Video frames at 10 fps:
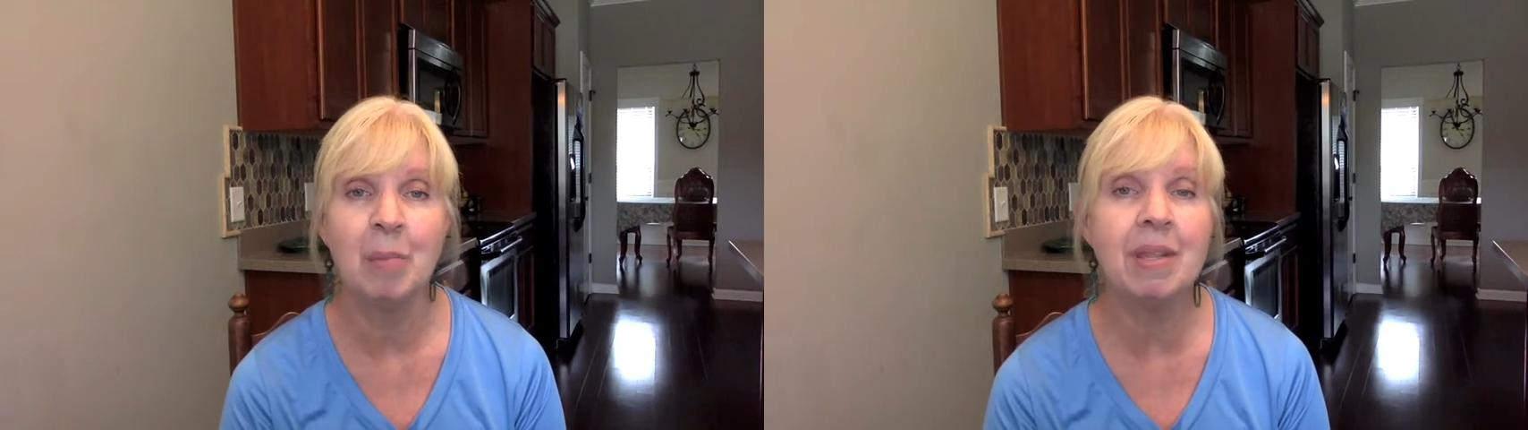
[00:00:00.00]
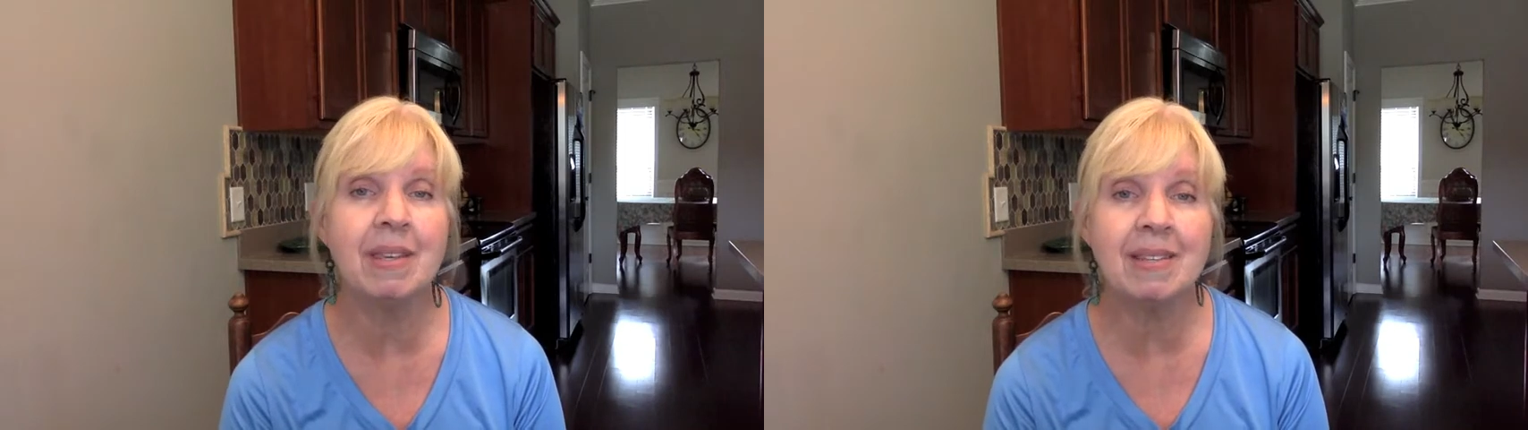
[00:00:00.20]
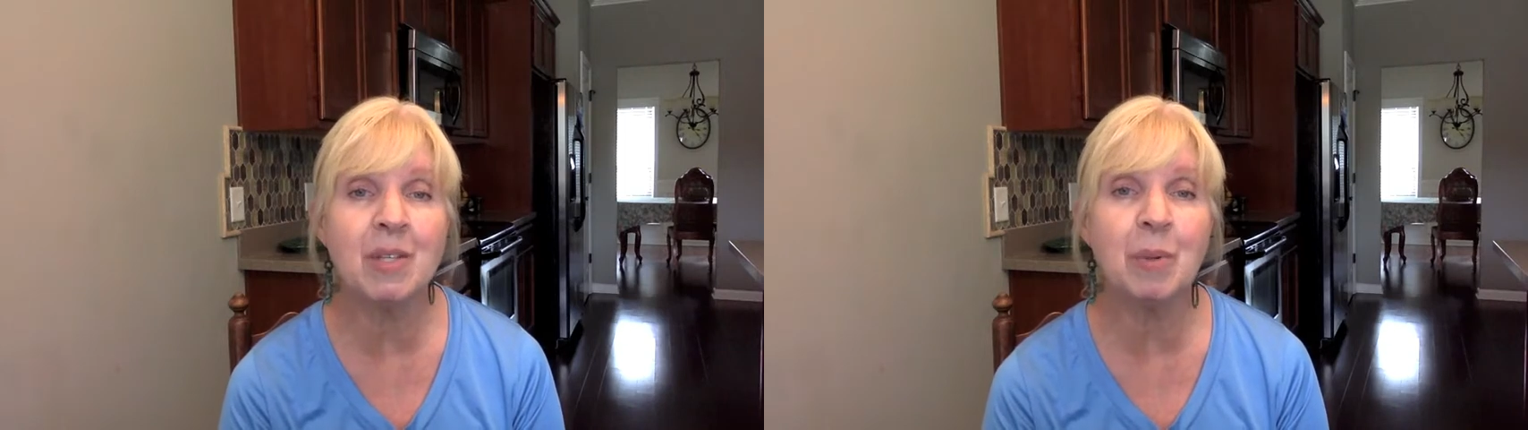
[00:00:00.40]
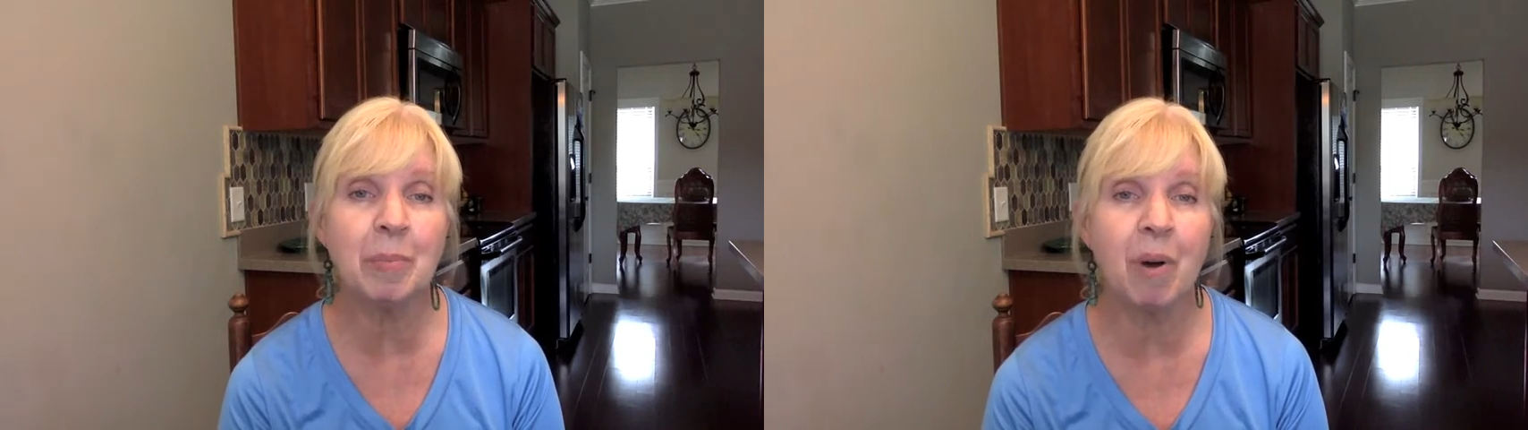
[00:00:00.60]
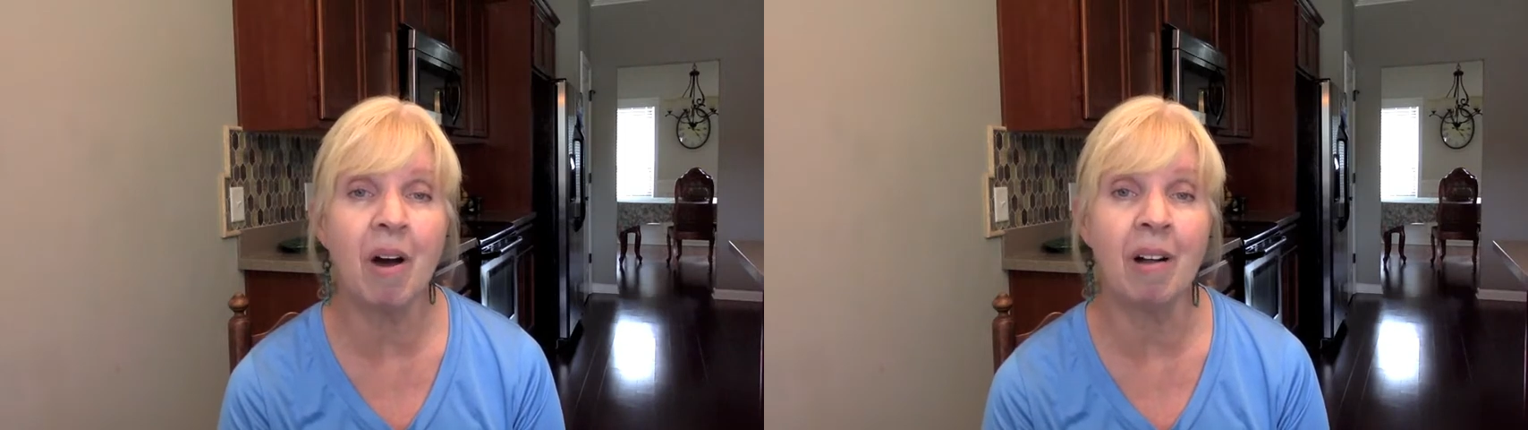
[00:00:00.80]
but this is
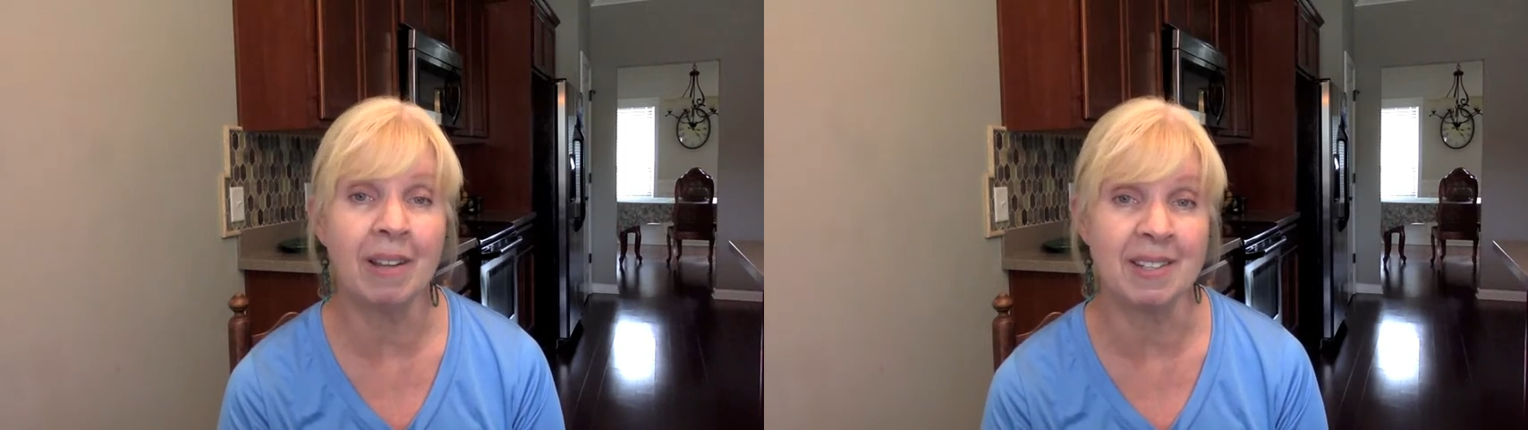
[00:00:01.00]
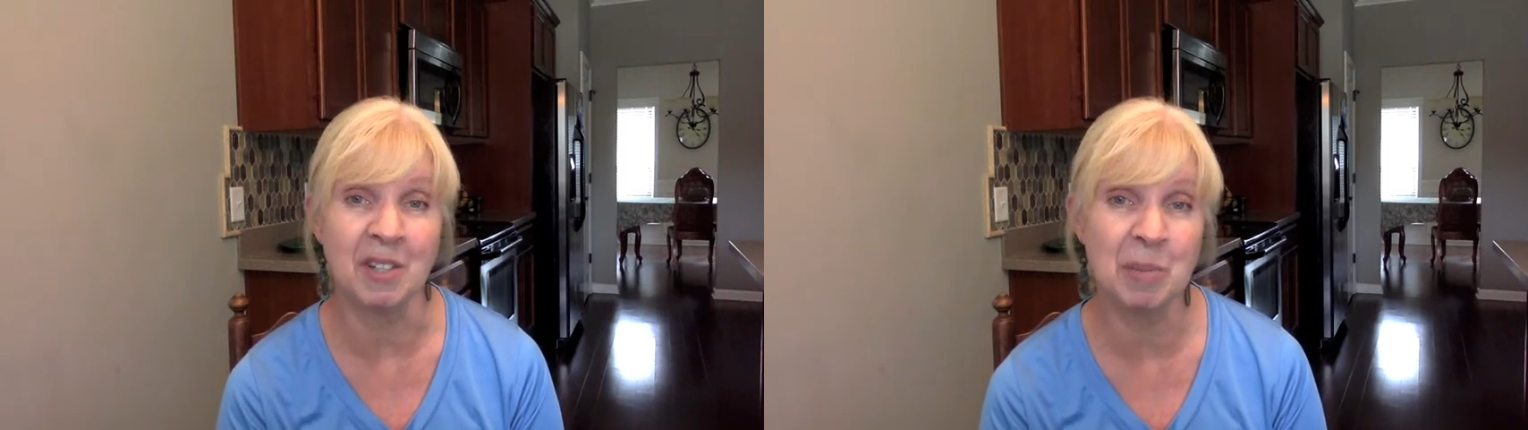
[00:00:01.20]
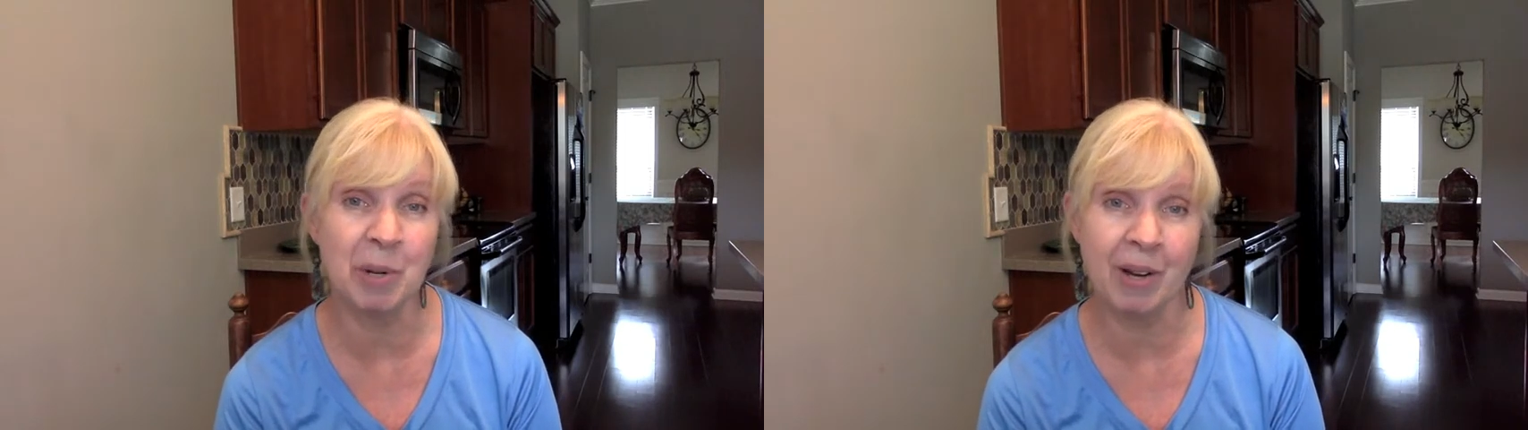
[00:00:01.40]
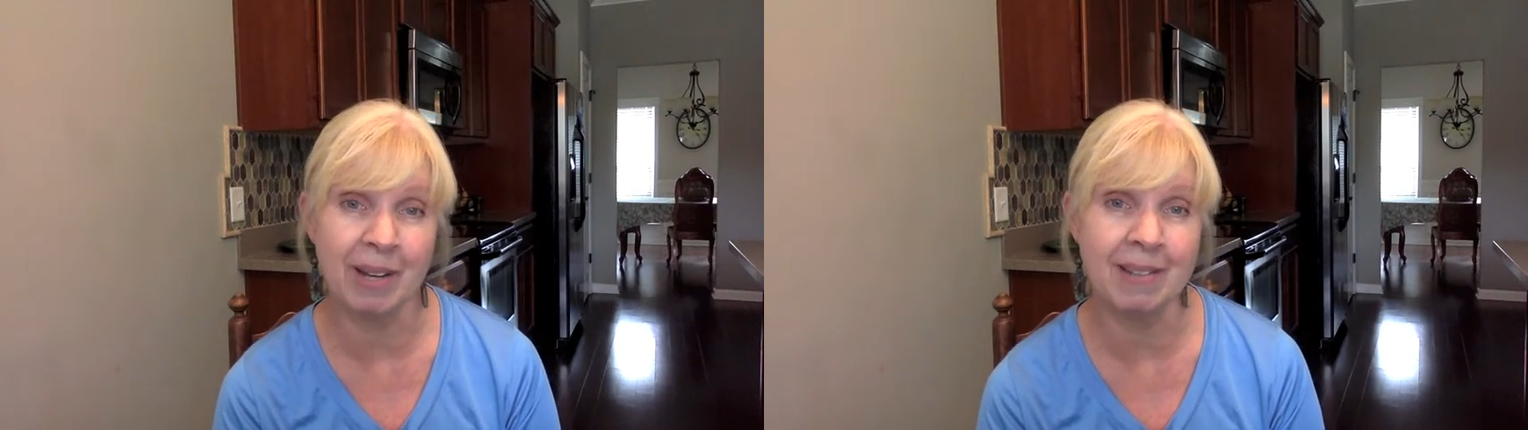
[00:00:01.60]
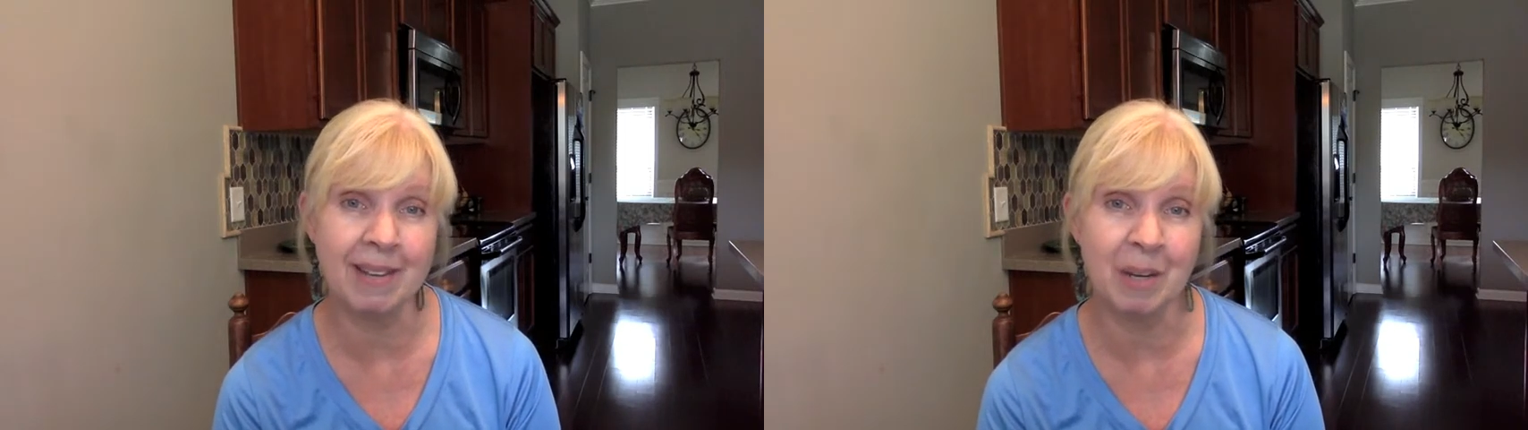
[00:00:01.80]
what Paul is
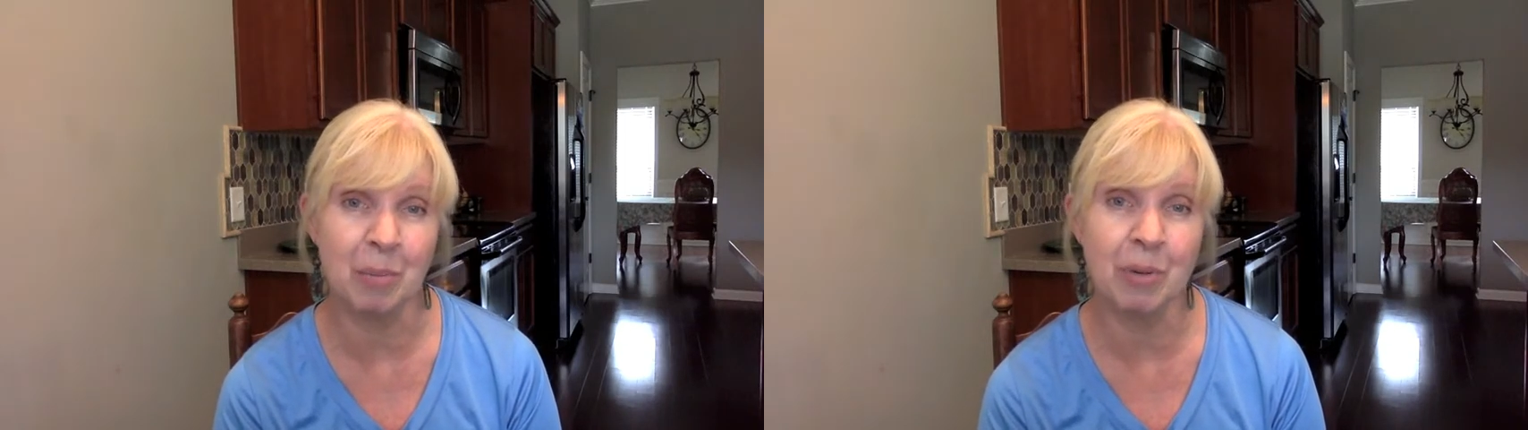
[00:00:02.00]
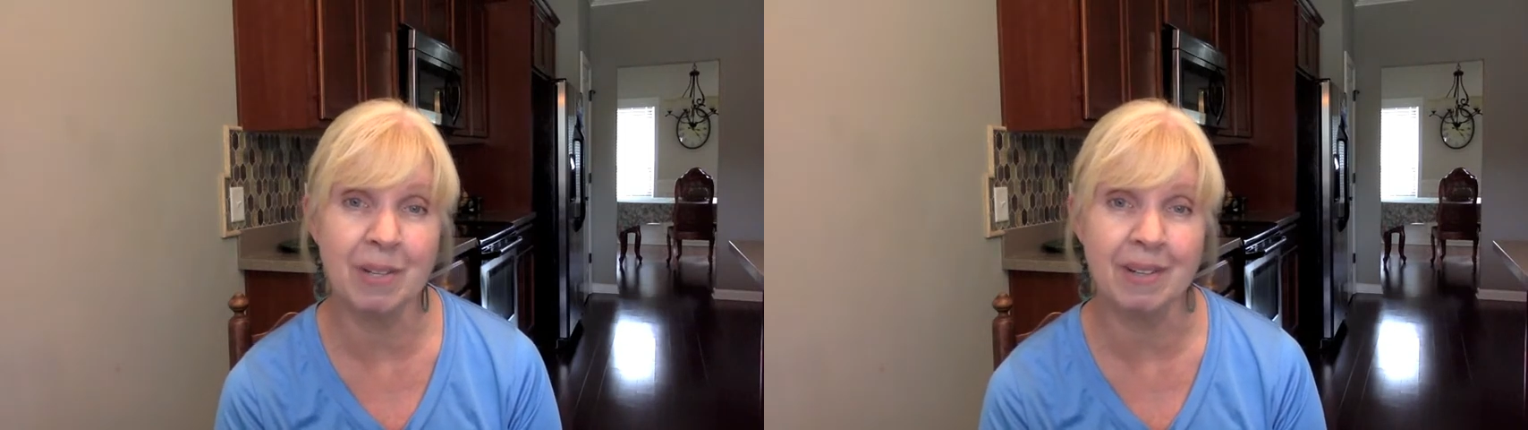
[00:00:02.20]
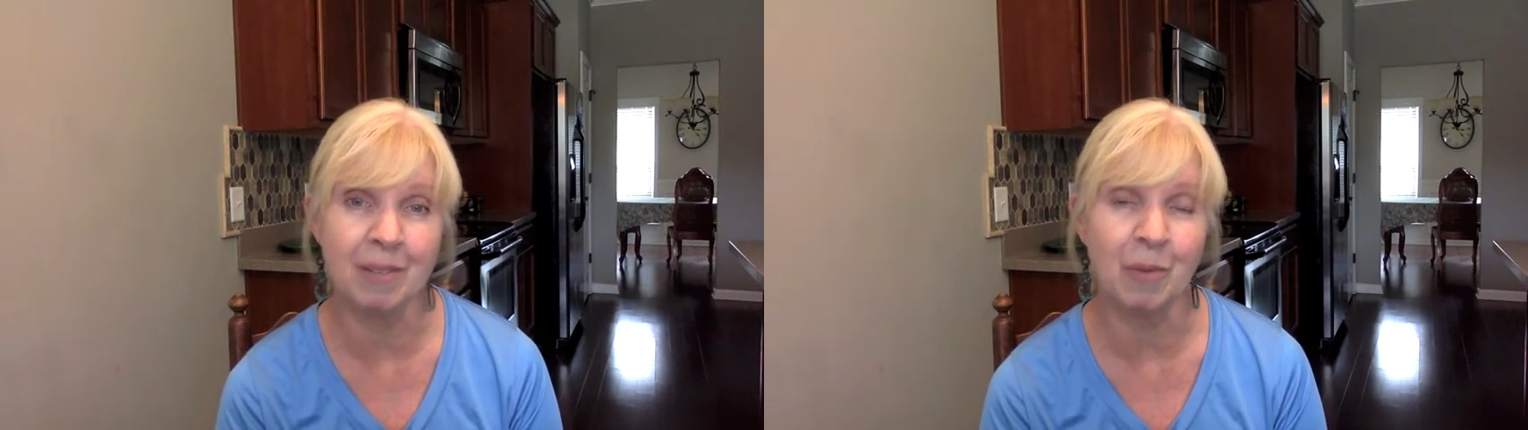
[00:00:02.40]
experiencing in prison